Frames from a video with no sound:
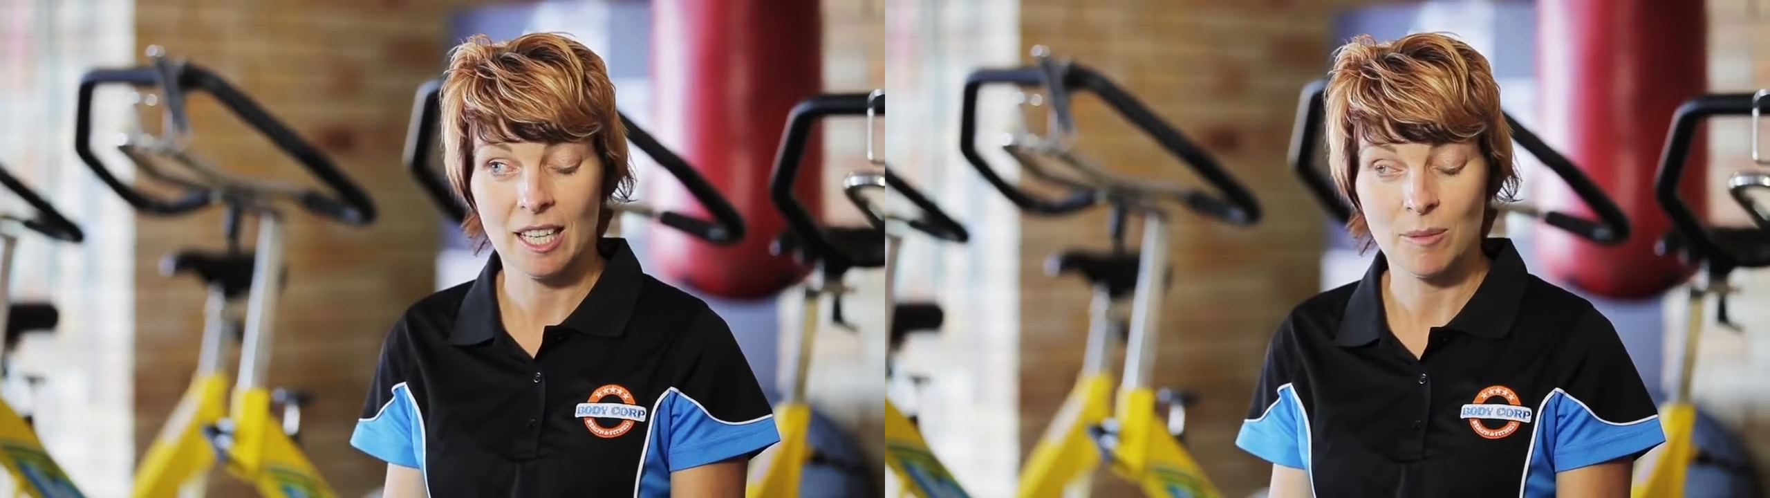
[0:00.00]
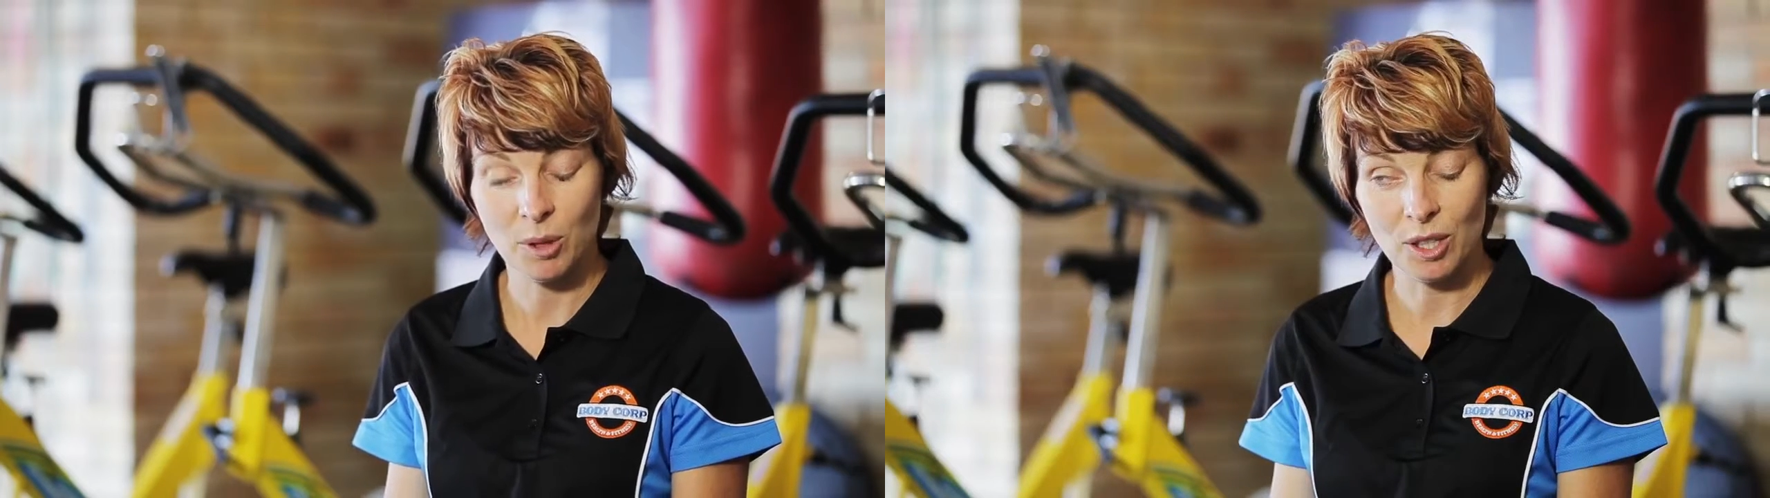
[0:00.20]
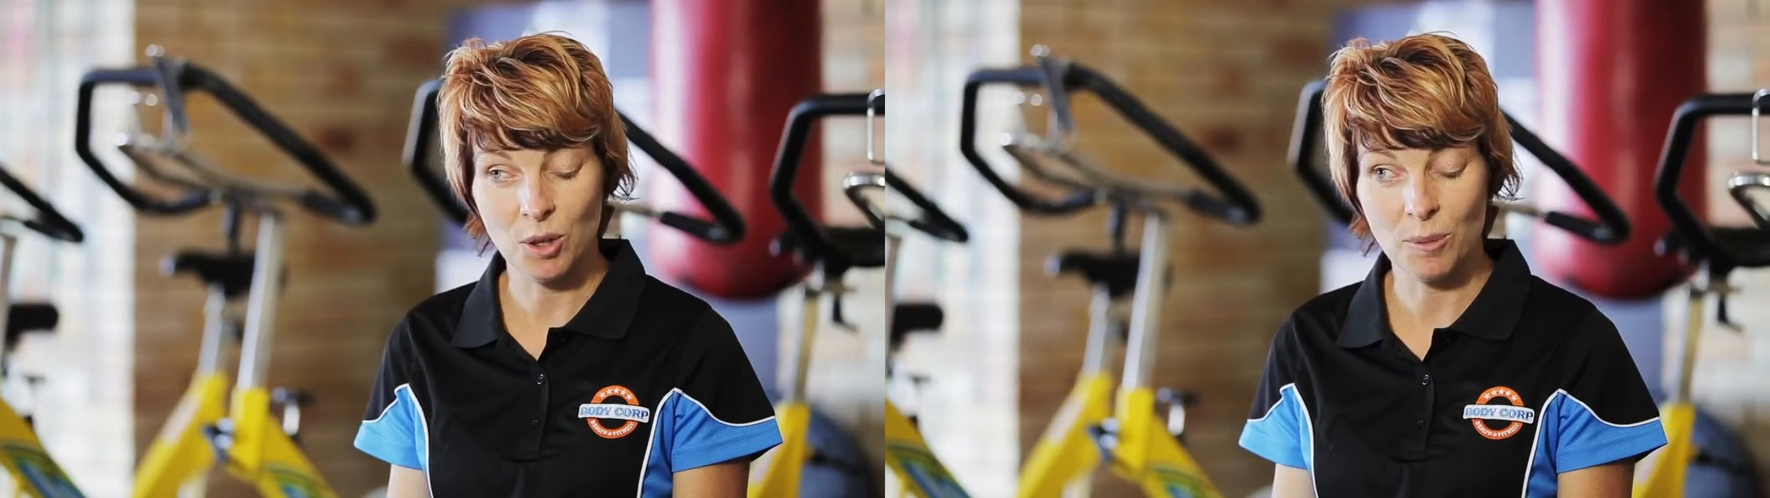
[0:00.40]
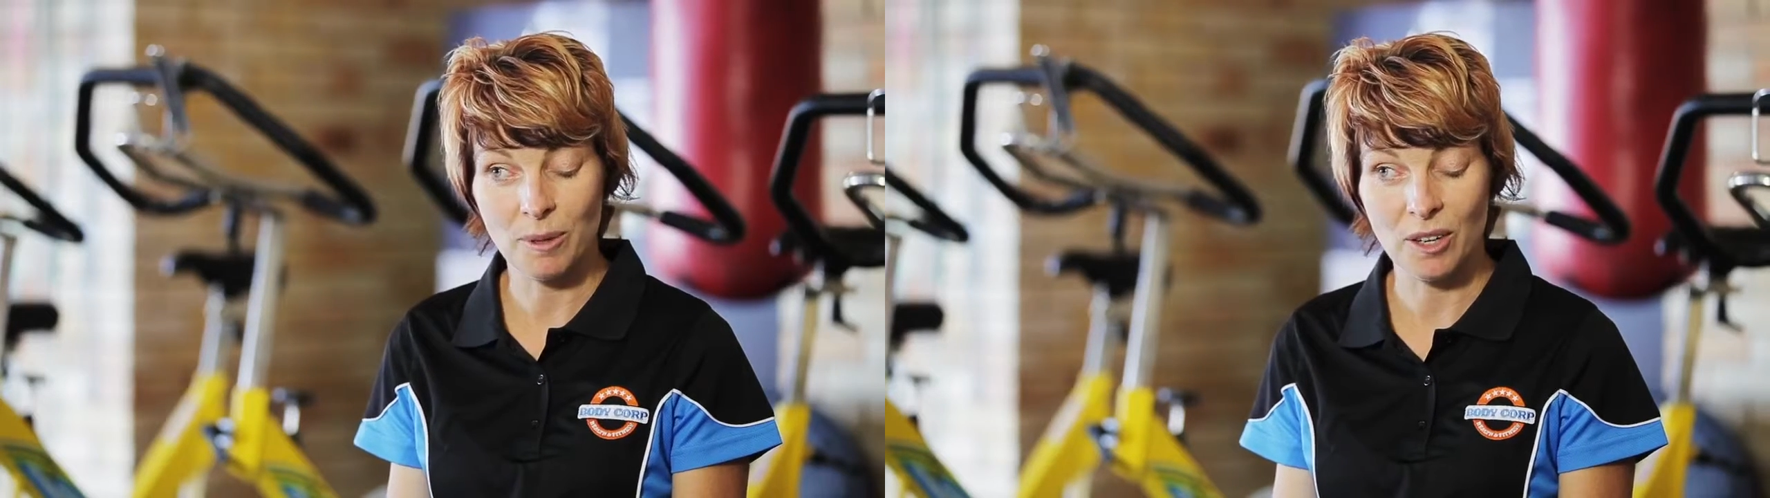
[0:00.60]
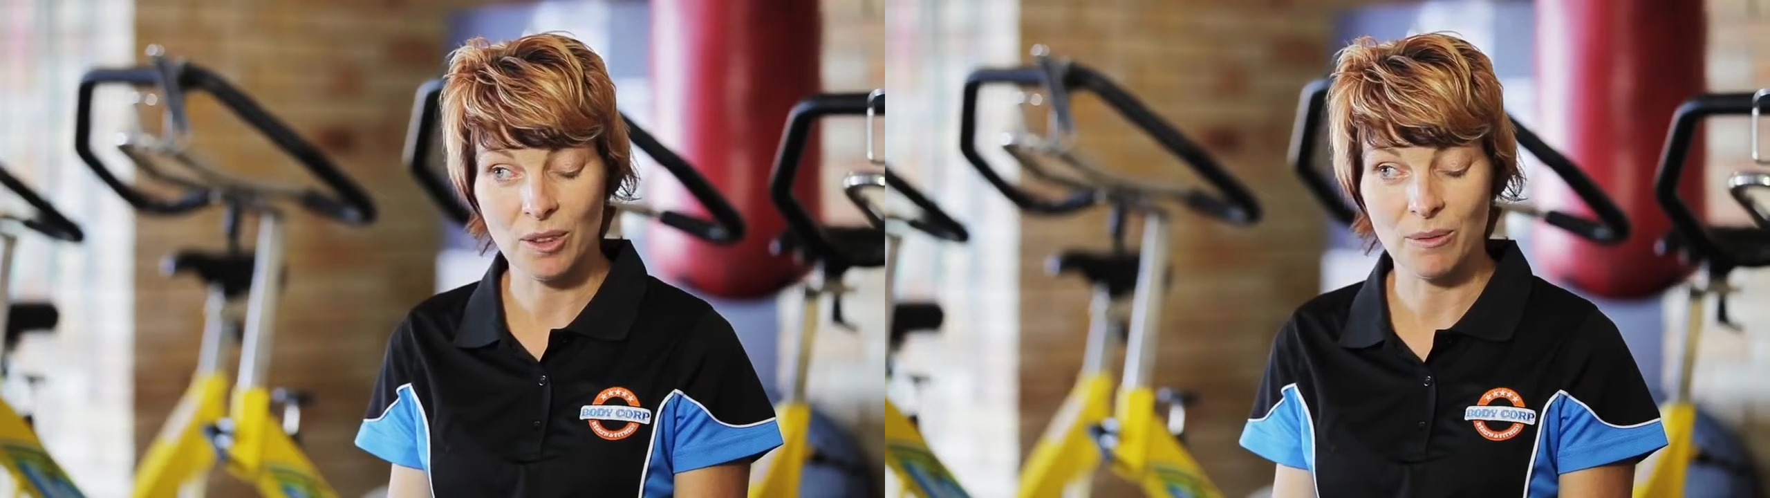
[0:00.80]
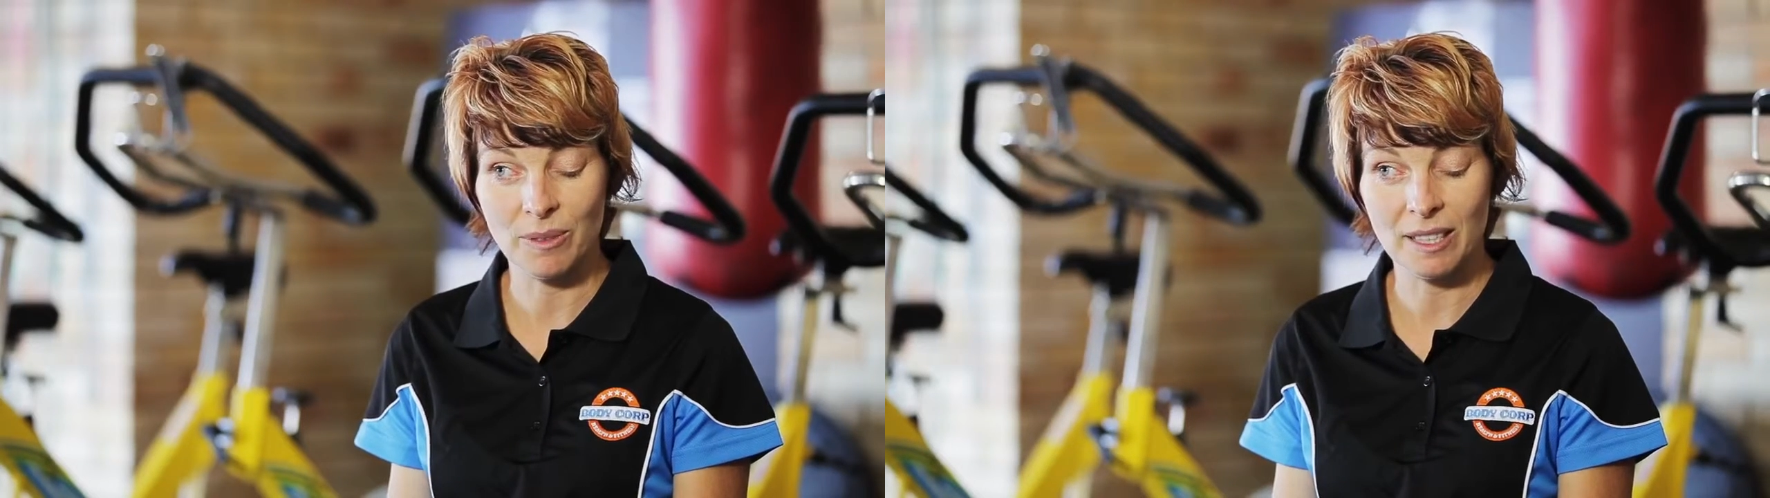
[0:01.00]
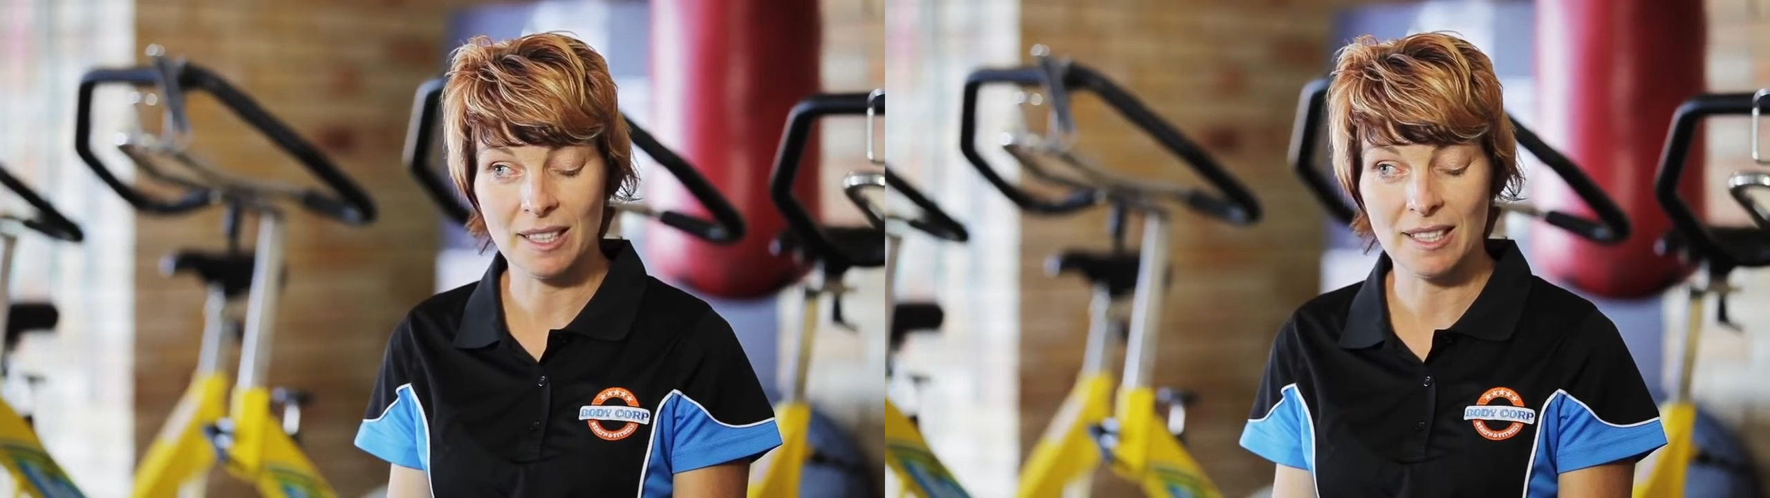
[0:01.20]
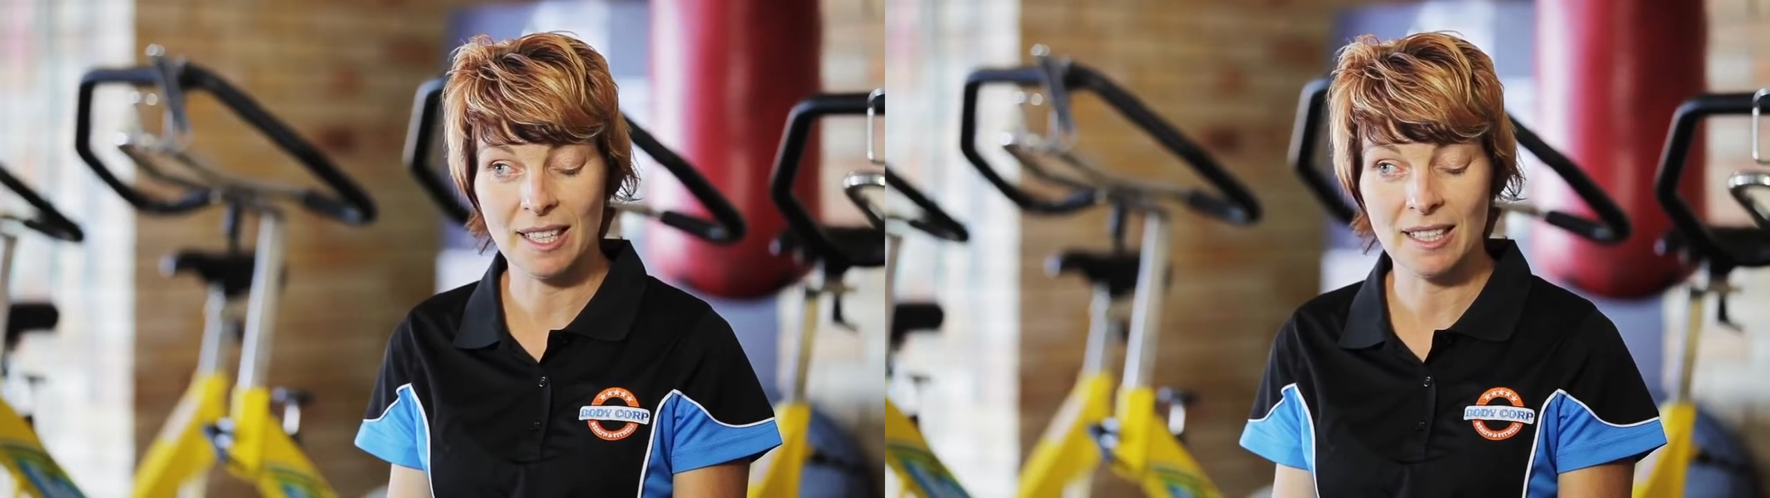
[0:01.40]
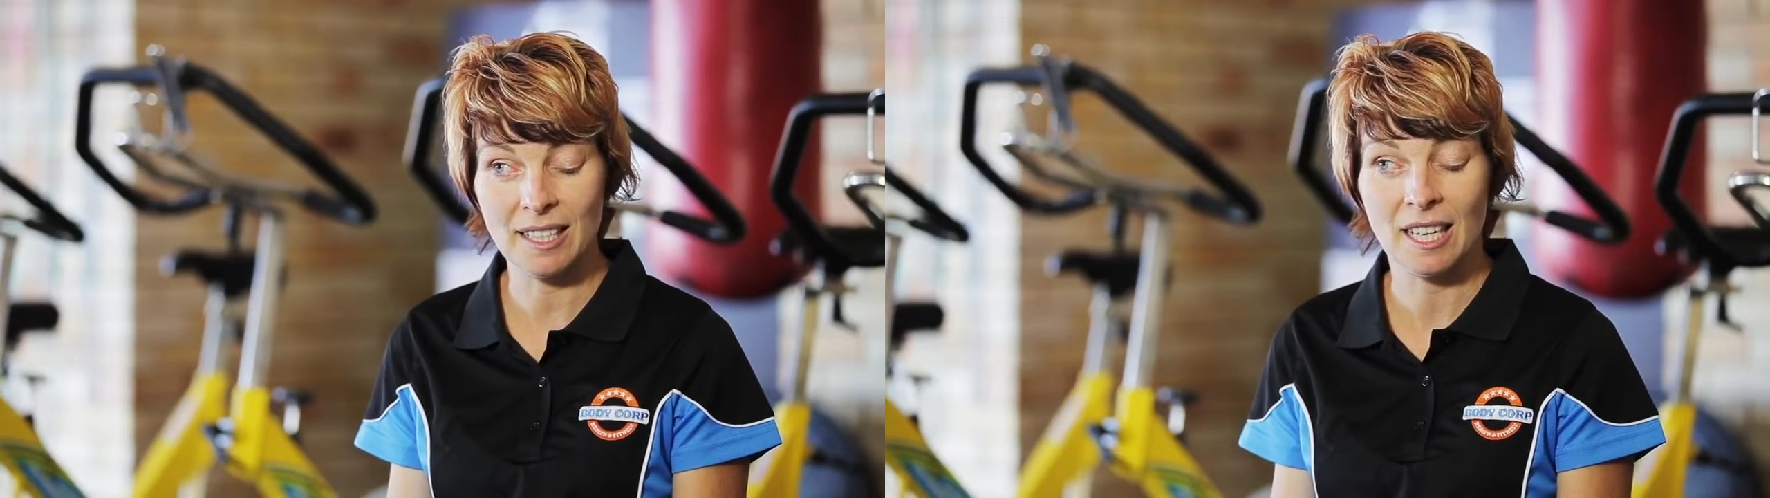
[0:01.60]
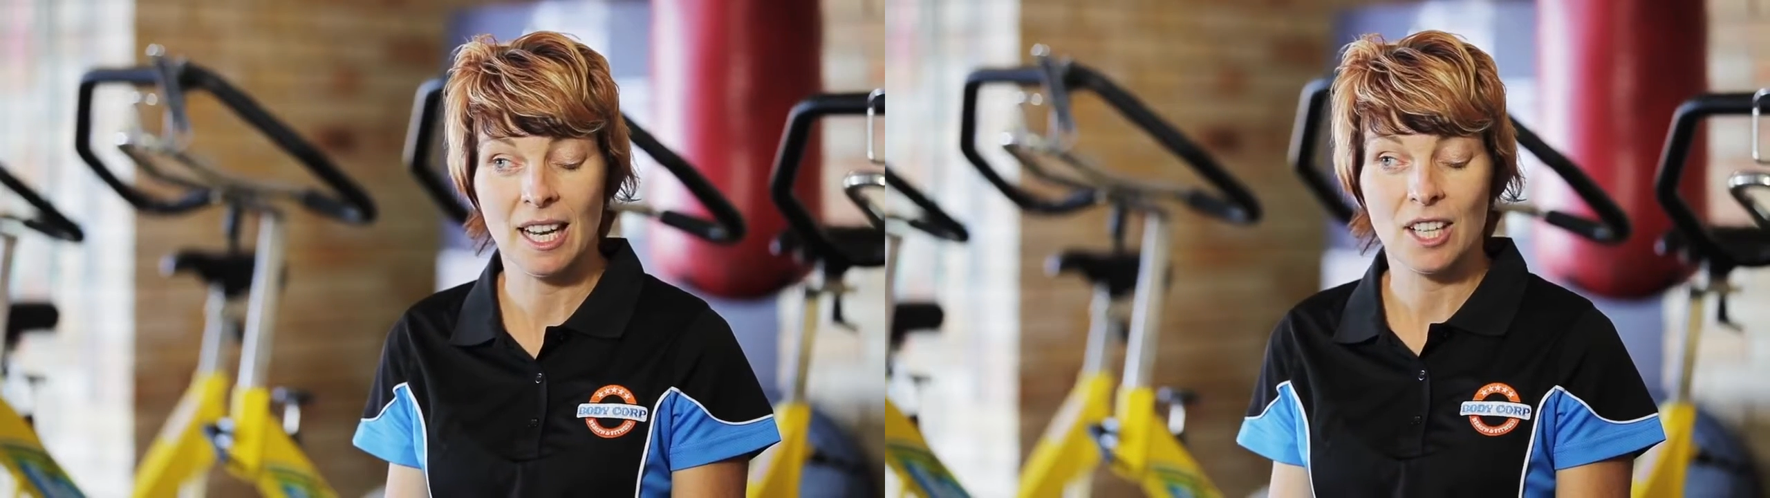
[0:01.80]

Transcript: Body Corporate Health and Fitness Centre.